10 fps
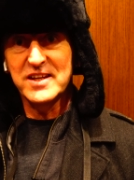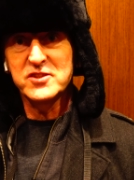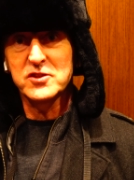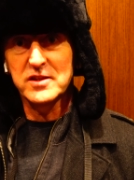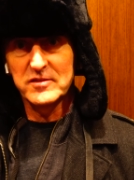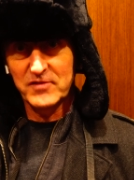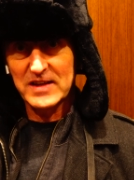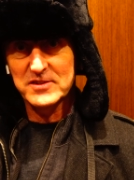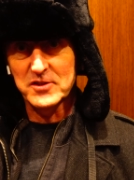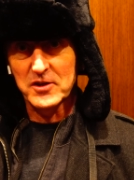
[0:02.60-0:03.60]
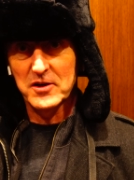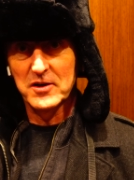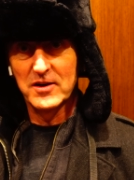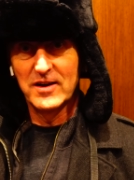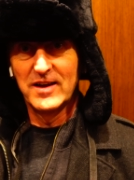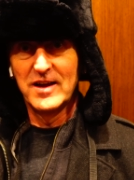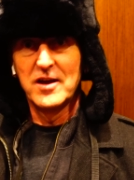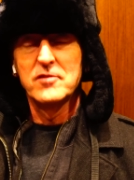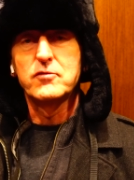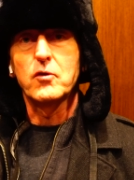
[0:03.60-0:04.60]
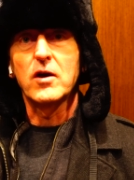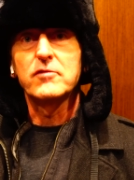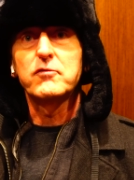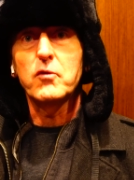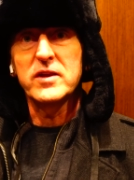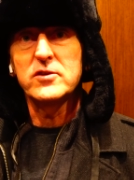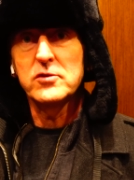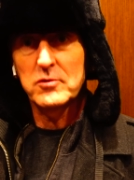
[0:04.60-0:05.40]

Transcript: angel investor, for a forty-two